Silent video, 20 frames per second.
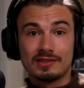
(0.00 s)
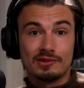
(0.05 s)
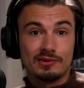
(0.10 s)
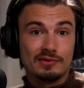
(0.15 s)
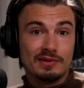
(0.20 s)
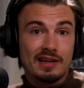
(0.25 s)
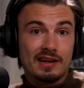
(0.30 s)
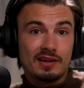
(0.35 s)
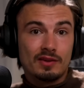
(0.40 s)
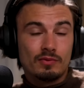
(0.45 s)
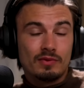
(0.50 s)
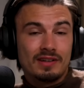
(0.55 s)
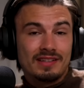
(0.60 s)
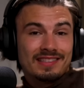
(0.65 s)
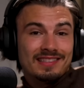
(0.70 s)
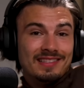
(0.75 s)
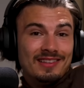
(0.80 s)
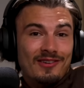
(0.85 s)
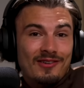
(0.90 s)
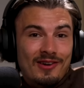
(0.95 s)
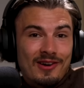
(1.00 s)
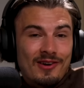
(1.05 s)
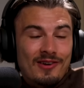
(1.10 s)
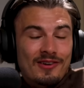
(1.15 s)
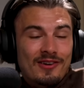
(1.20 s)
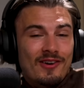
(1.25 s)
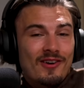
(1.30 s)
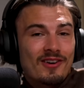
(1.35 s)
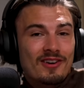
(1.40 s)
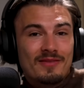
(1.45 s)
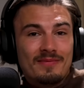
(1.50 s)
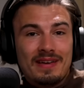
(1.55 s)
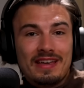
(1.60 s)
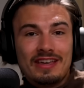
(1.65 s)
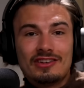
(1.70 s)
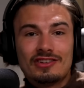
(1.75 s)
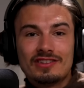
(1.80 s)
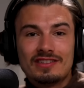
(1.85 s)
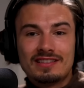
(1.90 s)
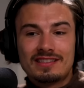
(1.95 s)
So in other words, no-code
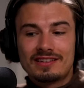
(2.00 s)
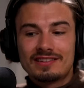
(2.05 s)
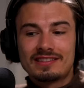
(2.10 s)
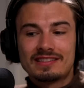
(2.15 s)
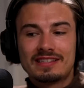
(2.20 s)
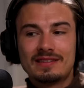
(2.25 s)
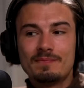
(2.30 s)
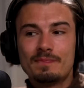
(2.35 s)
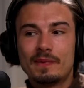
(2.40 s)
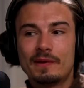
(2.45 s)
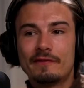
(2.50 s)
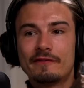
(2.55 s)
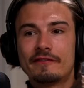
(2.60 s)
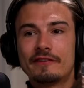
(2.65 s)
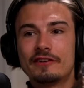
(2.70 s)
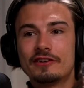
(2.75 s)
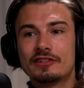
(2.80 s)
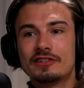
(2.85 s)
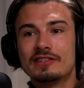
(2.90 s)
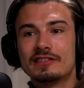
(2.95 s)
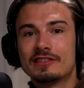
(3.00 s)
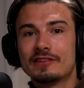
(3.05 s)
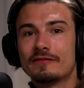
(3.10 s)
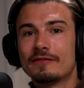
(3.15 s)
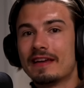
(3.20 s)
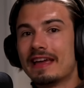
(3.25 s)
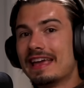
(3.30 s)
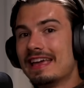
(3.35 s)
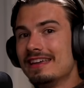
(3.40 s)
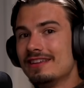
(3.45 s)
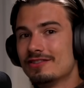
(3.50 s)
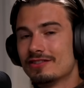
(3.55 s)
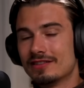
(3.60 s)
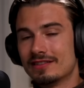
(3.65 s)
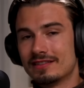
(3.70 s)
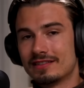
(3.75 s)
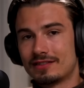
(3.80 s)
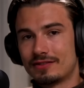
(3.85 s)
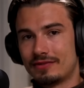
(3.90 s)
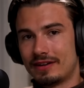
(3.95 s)
automations are simple versions of
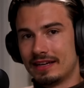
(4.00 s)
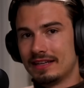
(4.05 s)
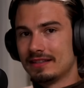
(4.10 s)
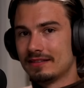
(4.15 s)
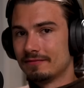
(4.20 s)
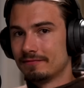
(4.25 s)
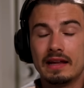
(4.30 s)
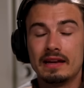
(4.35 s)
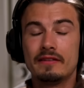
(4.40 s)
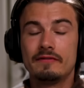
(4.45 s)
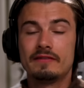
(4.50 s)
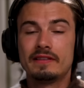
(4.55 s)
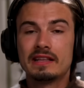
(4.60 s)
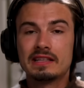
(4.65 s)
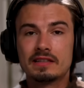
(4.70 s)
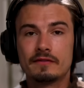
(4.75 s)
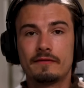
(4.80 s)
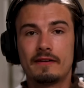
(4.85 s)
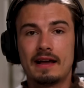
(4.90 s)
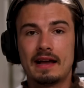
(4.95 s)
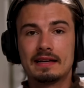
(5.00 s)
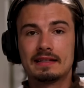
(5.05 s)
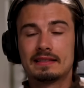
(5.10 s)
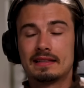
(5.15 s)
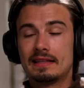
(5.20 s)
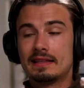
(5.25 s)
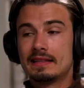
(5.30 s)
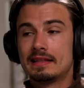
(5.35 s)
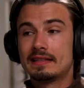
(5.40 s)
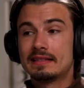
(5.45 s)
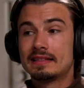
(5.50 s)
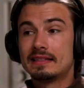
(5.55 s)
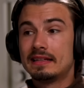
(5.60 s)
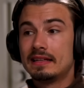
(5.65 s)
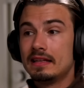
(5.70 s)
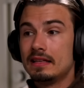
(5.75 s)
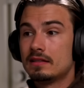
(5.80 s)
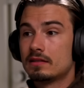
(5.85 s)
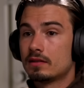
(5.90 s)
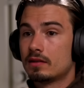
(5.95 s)
agents, right? And if that's a fact, then this
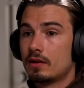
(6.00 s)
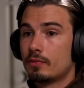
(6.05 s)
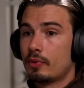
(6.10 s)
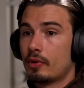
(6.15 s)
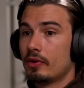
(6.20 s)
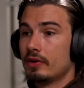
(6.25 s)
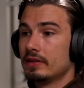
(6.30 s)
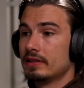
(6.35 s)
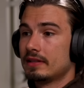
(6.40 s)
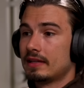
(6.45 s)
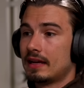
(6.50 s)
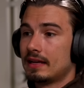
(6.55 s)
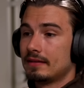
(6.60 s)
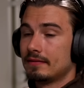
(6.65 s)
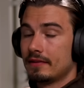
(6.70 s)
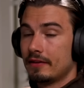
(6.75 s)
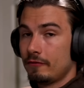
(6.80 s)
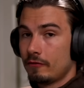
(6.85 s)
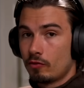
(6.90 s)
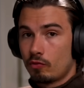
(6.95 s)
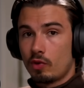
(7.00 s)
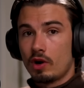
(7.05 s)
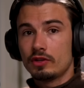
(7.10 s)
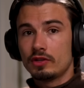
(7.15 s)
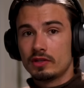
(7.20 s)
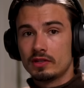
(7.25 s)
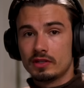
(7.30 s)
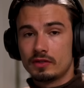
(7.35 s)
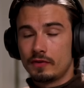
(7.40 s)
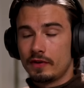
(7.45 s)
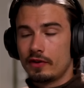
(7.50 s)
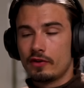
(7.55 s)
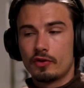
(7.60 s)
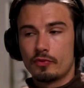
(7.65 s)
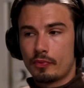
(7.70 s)
leads to the point that if you're watching this video,